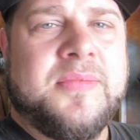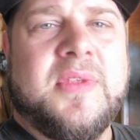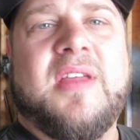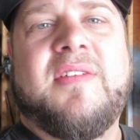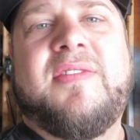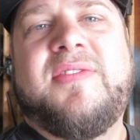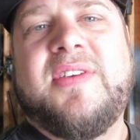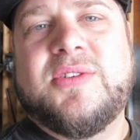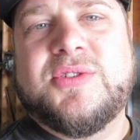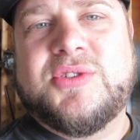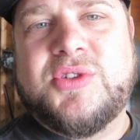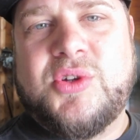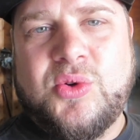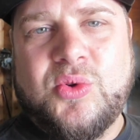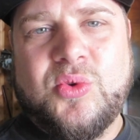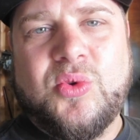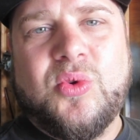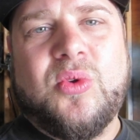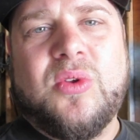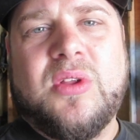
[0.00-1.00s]
it feels
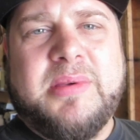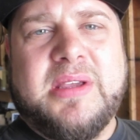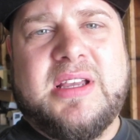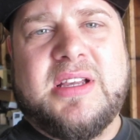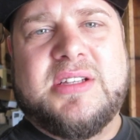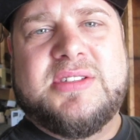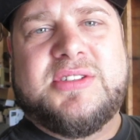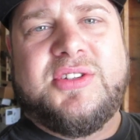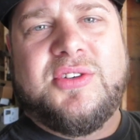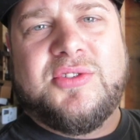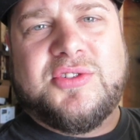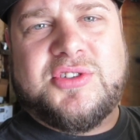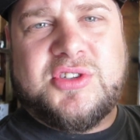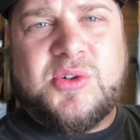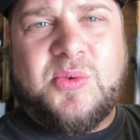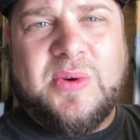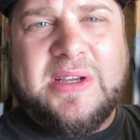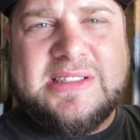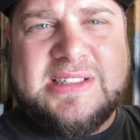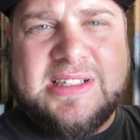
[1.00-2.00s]
cool because you're
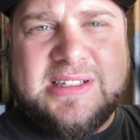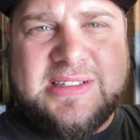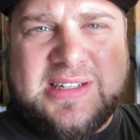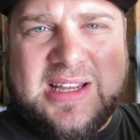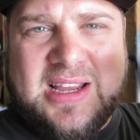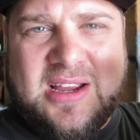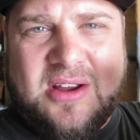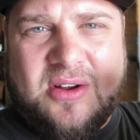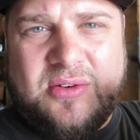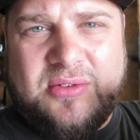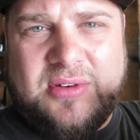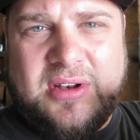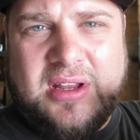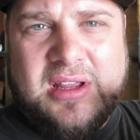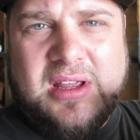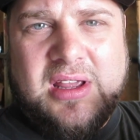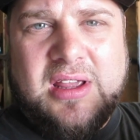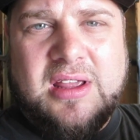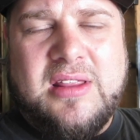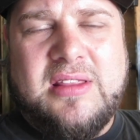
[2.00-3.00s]
squeezing down
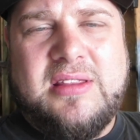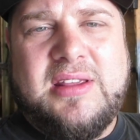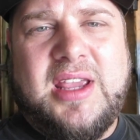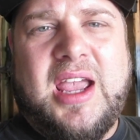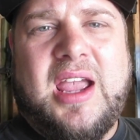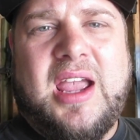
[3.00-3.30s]
the